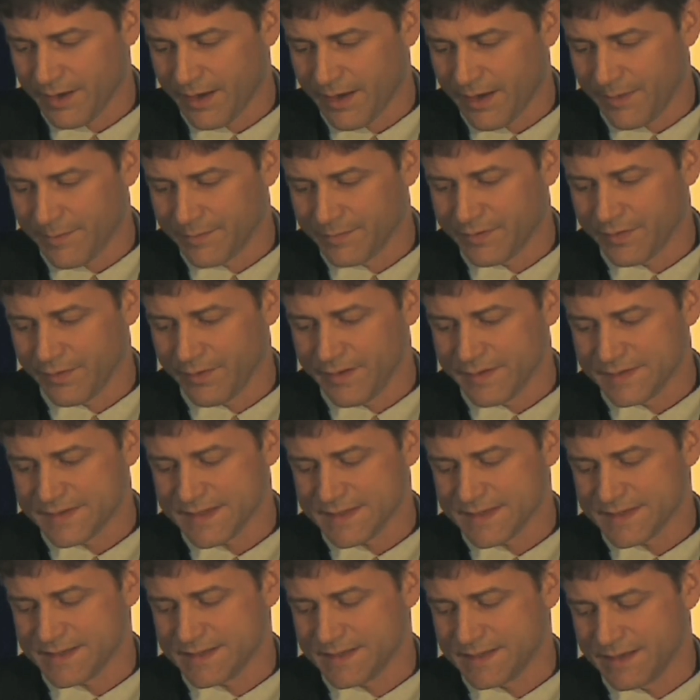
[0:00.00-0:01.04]
So this
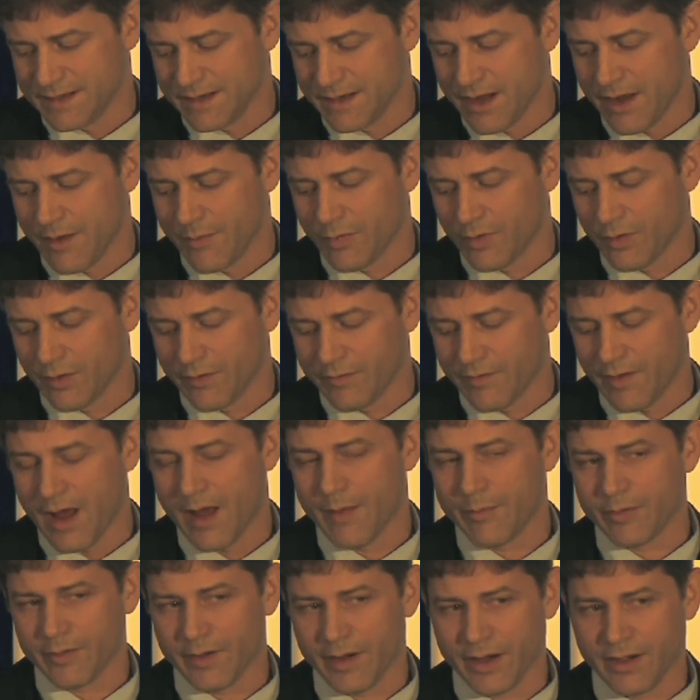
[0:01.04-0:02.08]
is the number of
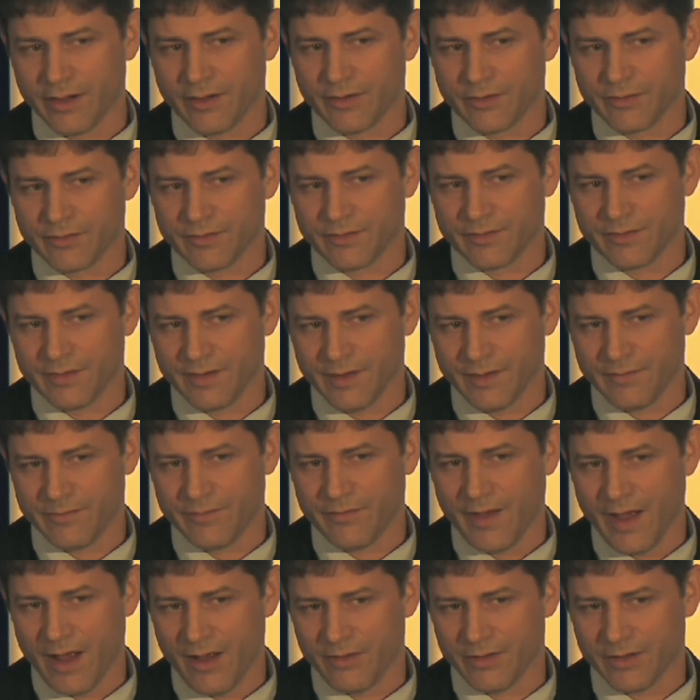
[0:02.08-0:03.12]
operators that
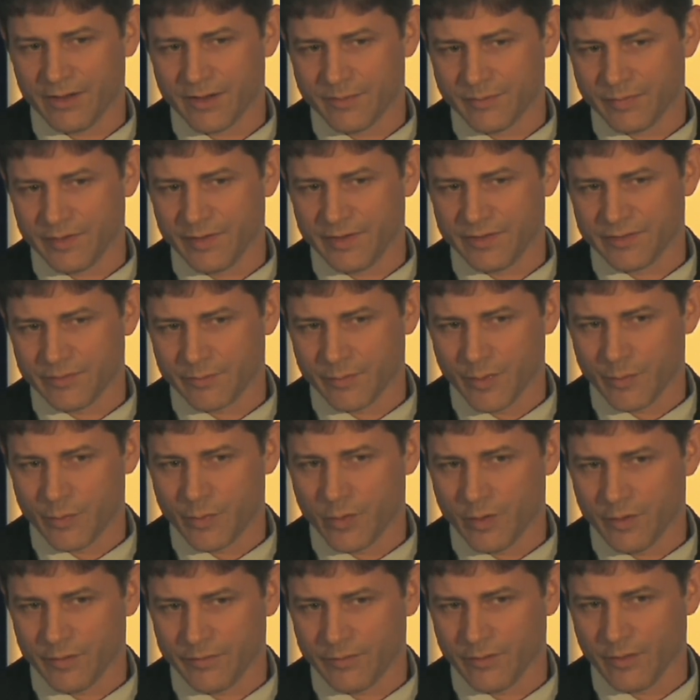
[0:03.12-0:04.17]
filed a completion
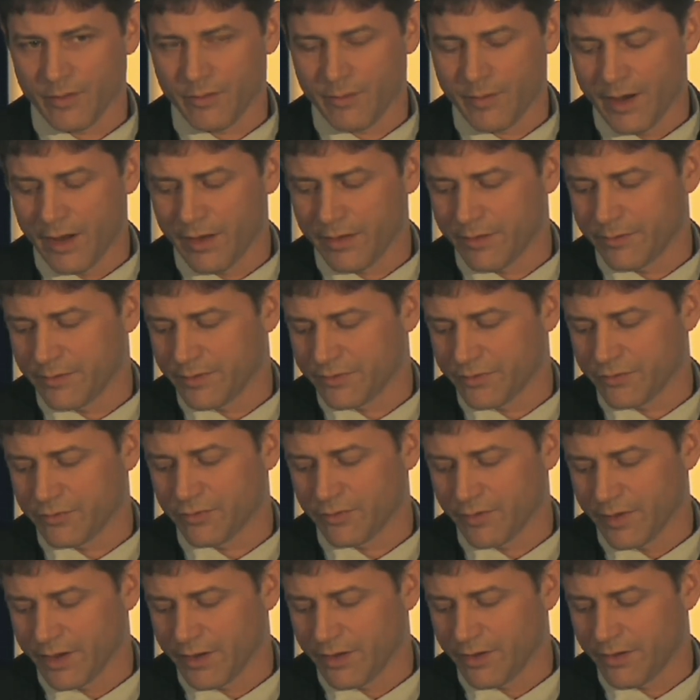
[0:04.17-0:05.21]
report for a well that was
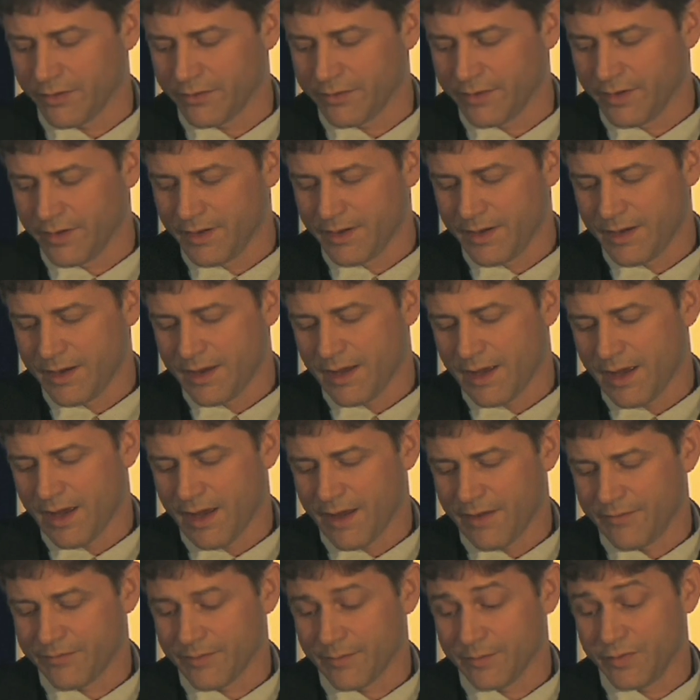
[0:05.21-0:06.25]
drilled
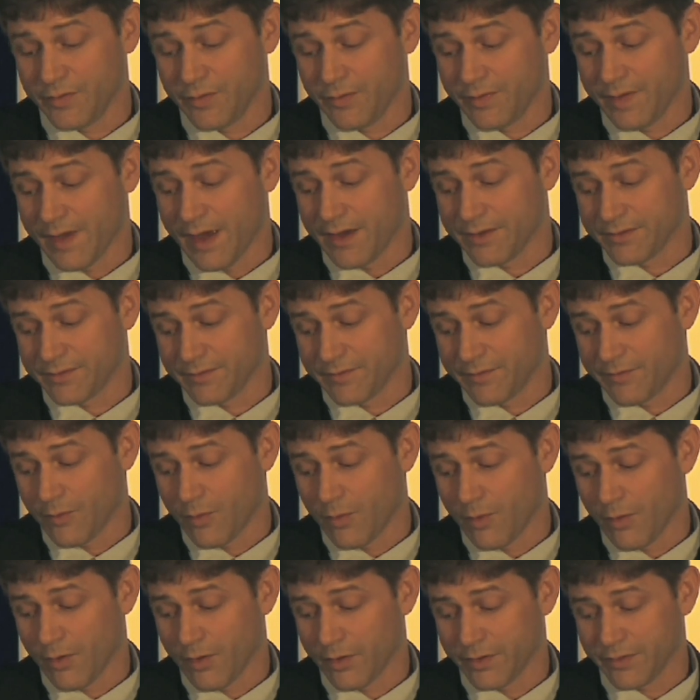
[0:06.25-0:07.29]
from
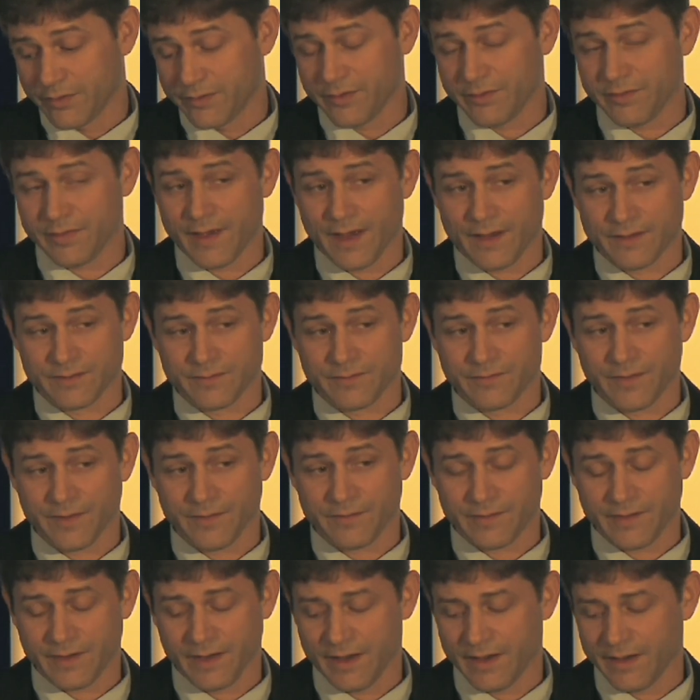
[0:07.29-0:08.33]
2004 to
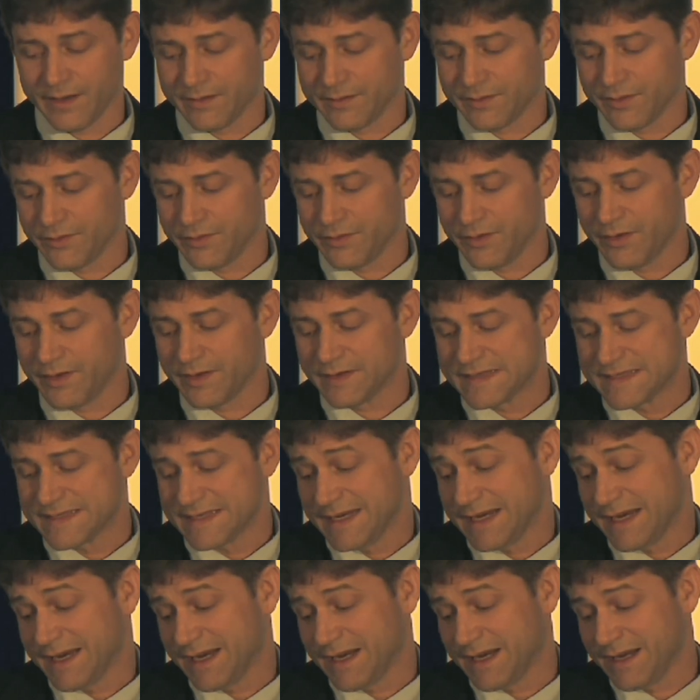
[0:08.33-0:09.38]
2015. So as you can
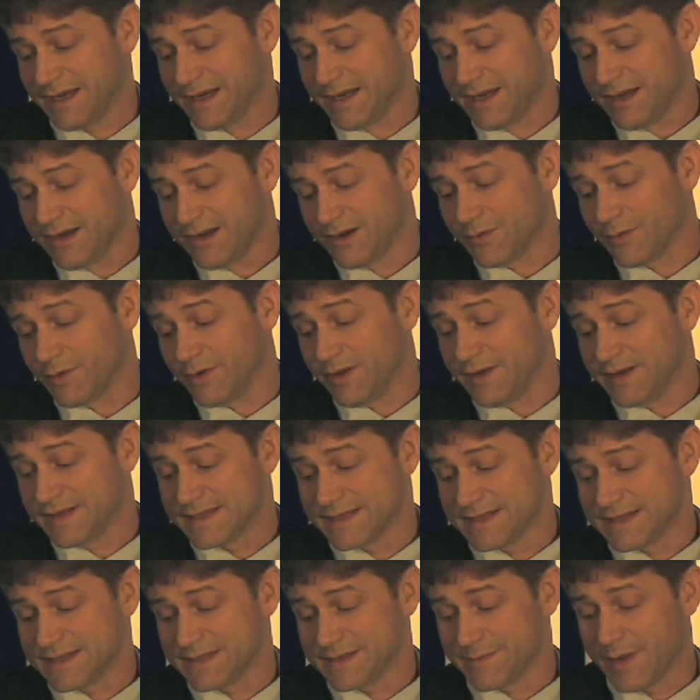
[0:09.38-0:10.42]
see, really
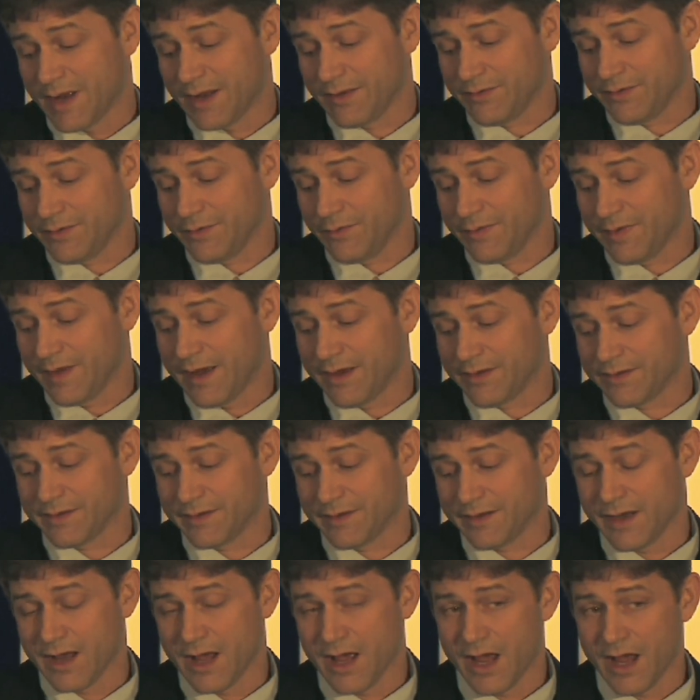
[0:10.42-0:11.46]
since about
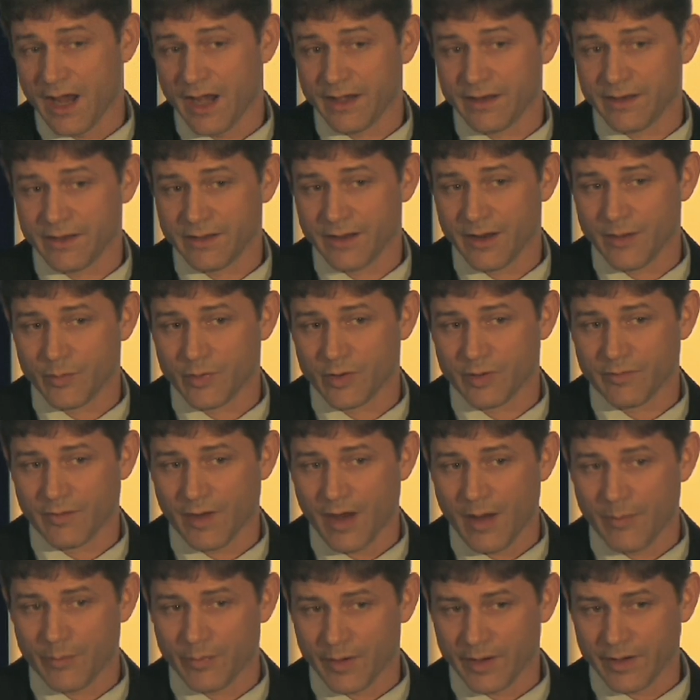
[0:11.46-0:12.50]
2009, the number of
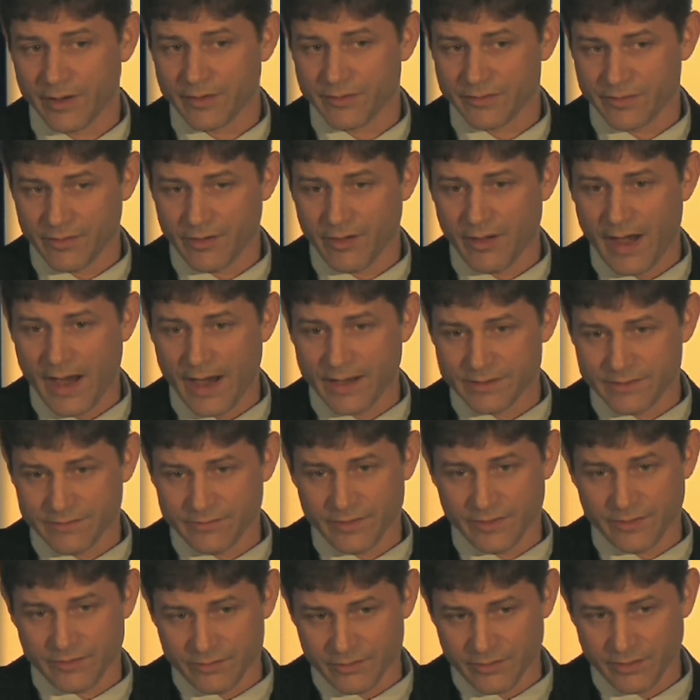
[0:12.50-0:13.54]
operators that are
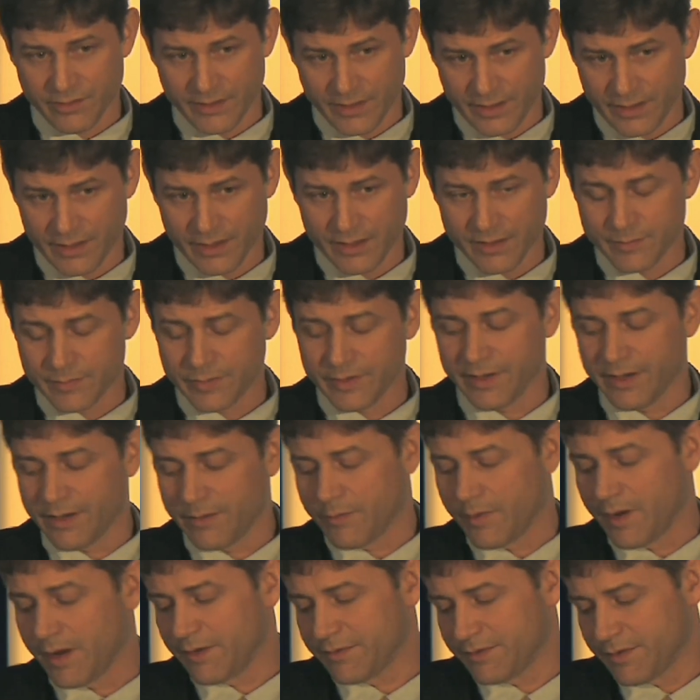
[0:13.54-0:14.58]
actively drilling and
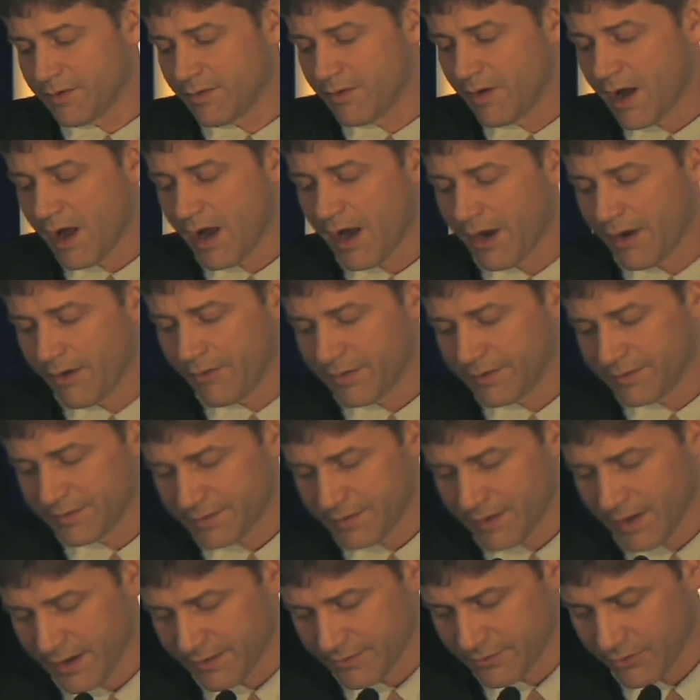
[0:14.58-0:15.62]
completing wells in Ohio
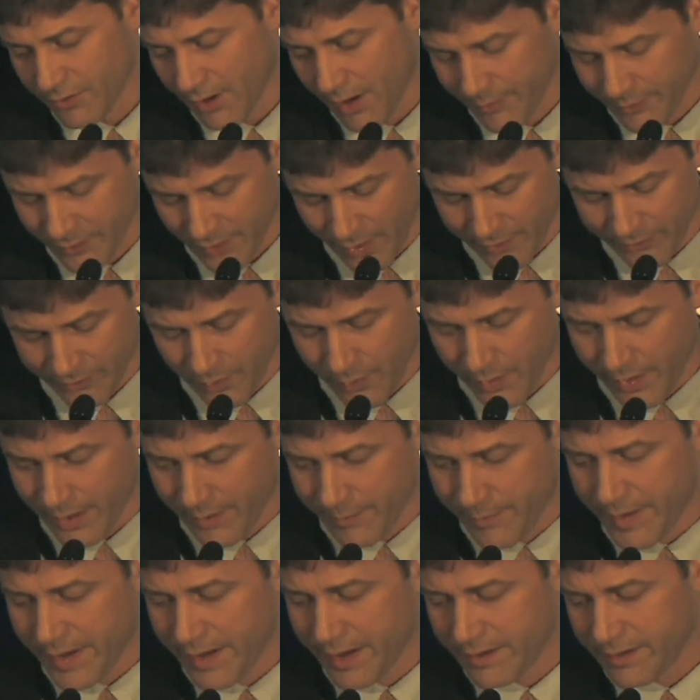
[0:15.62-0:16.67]
has dropped off quite
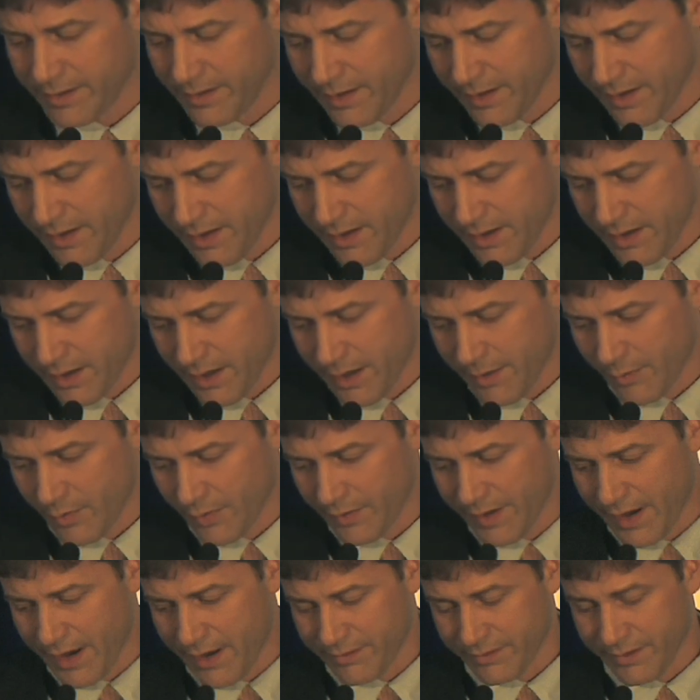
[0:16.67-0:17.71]
a bit, and we're
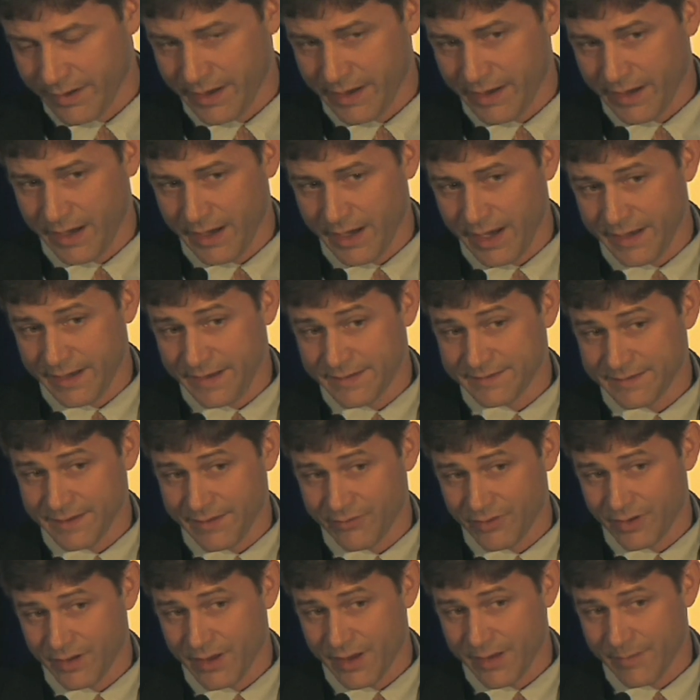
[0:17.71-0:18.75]
down to
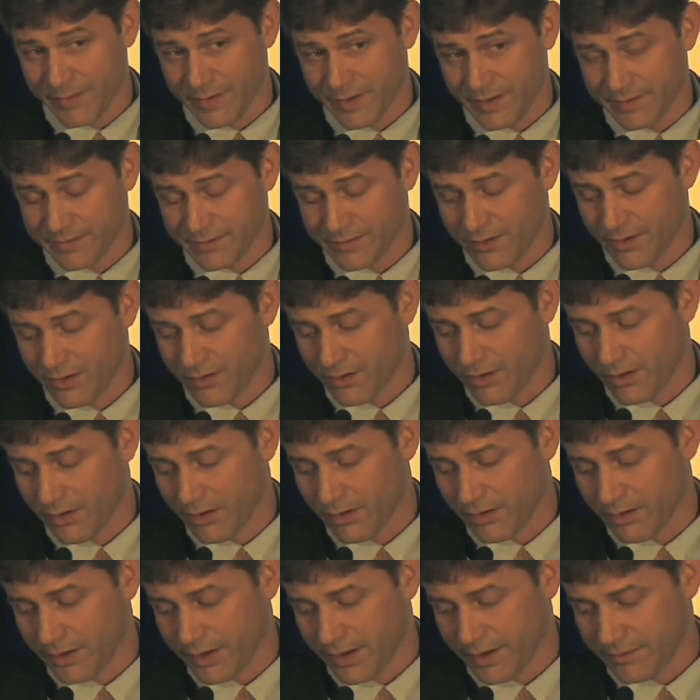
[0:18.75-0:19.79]
87 companies that are
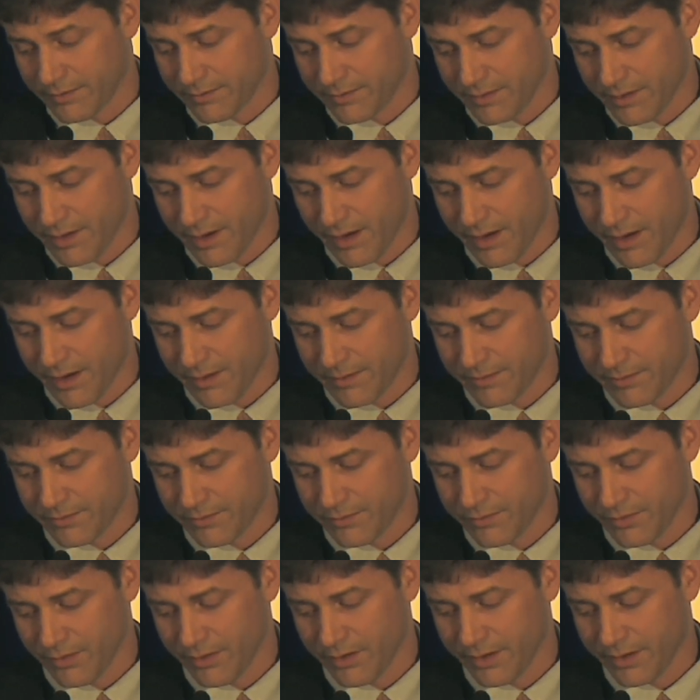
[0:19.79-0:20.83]
currently
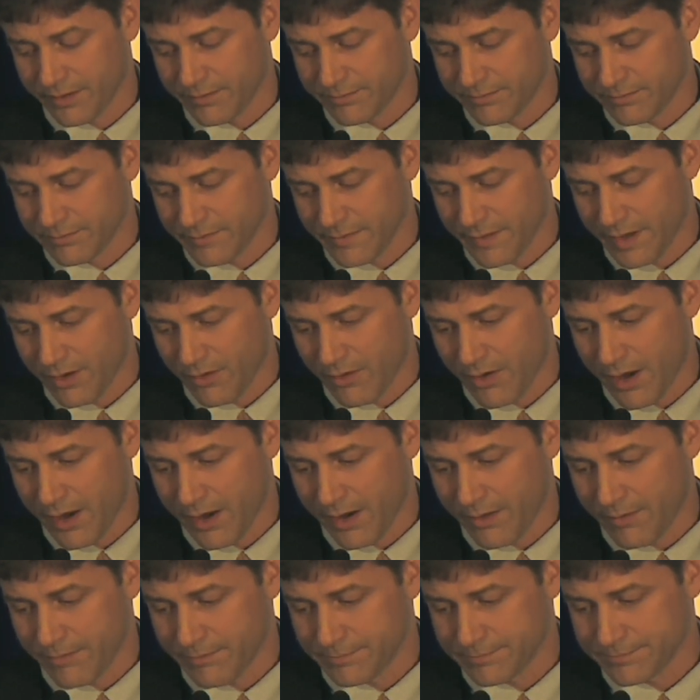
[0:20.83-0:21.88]
drilling in
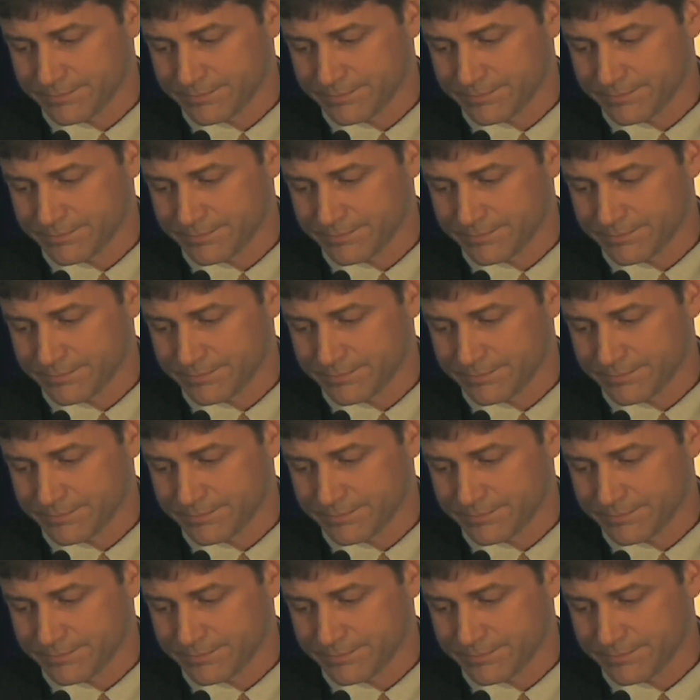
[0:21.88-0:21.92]
Ohio.